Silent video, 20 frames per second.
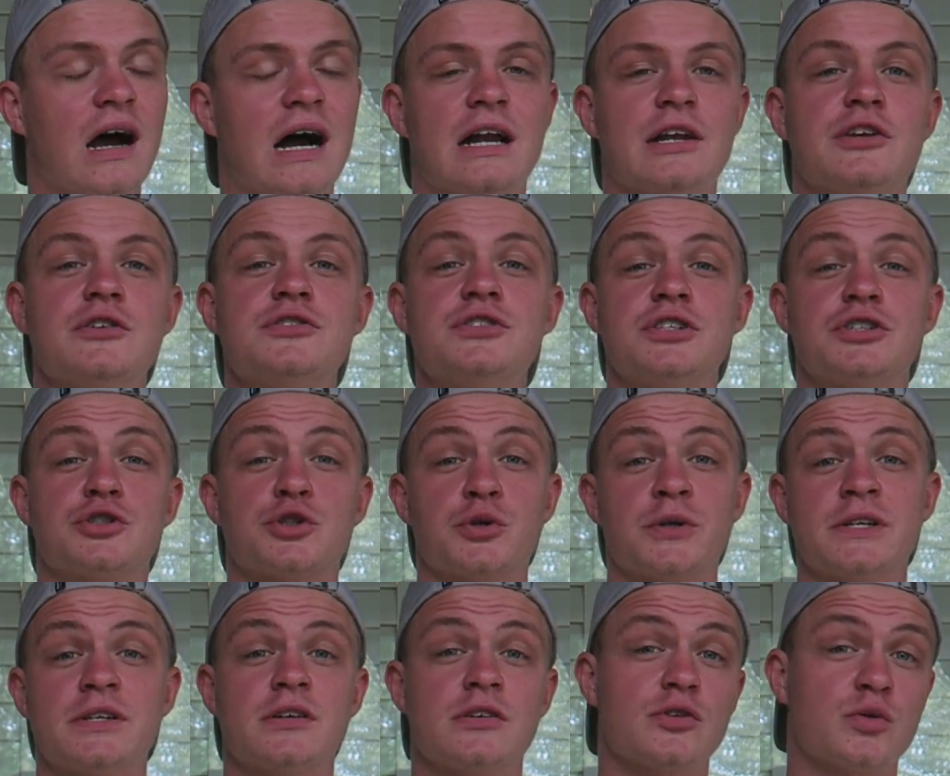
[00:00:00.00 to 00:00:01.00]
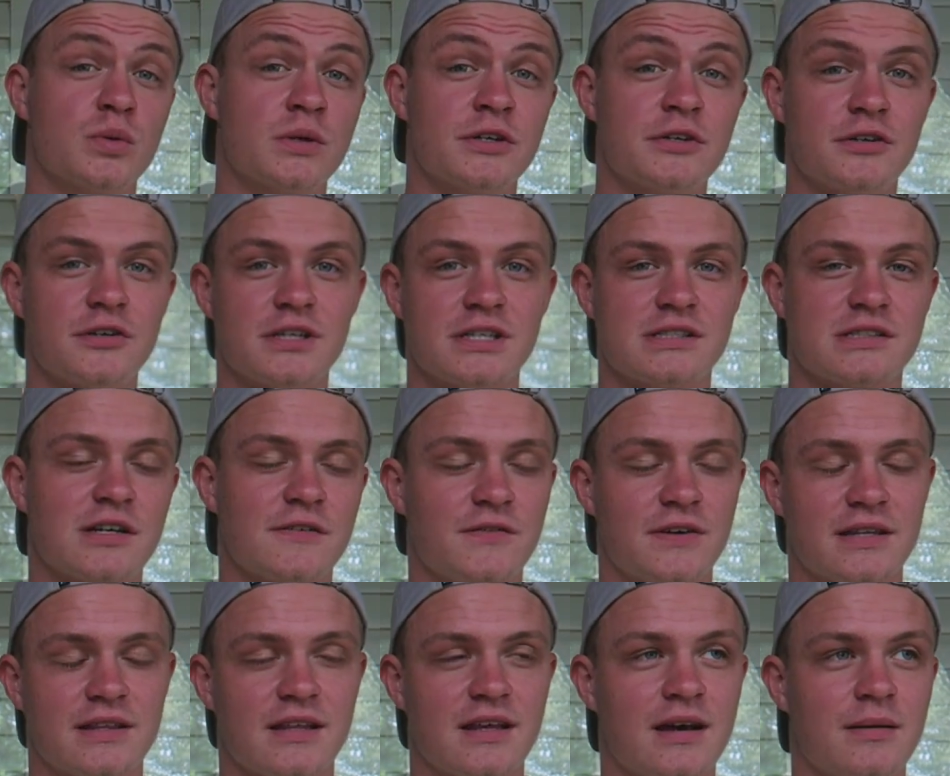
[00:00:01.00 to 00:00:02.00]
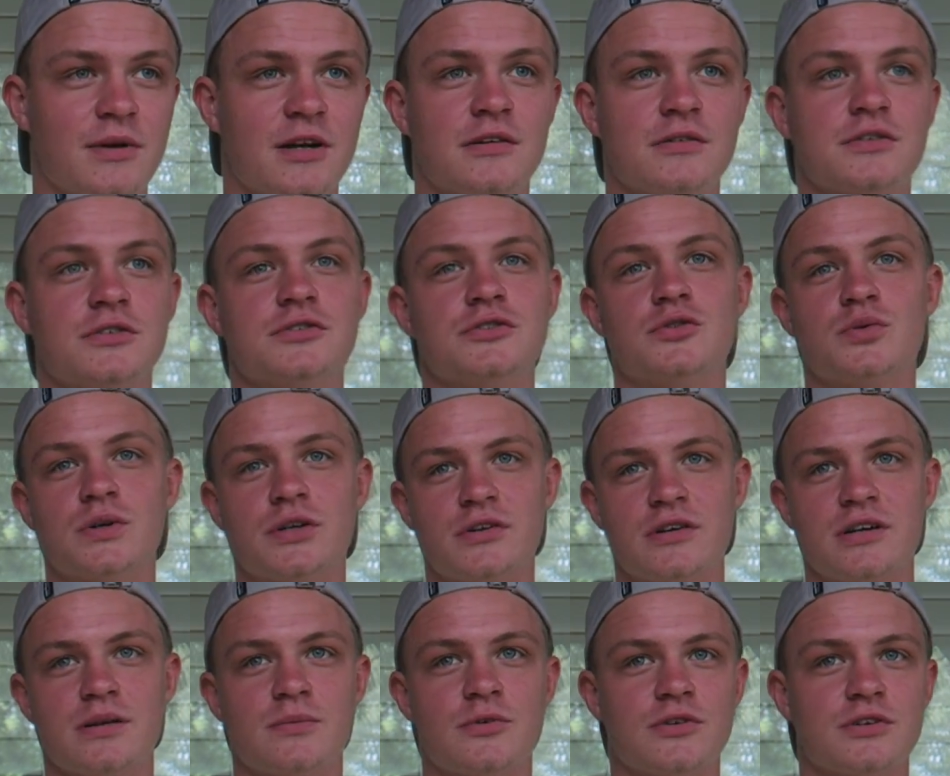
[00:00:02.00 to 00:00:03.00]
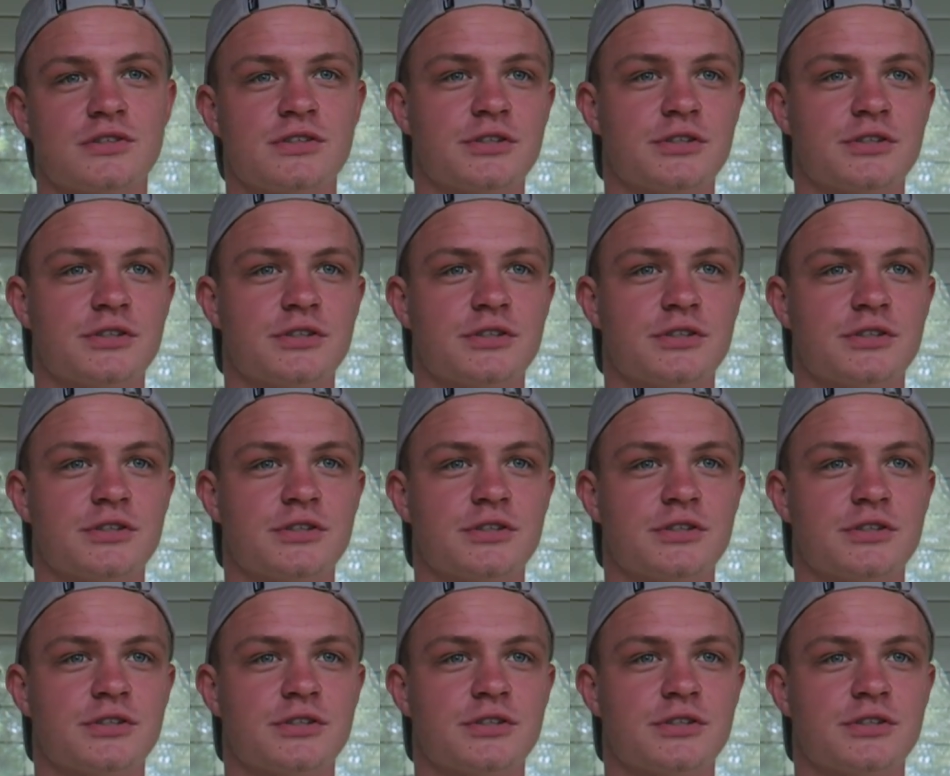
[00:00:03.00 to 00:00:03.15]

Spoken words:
I'd usually trend on Twitter and stuff like that, but I don't use Twitter anymore,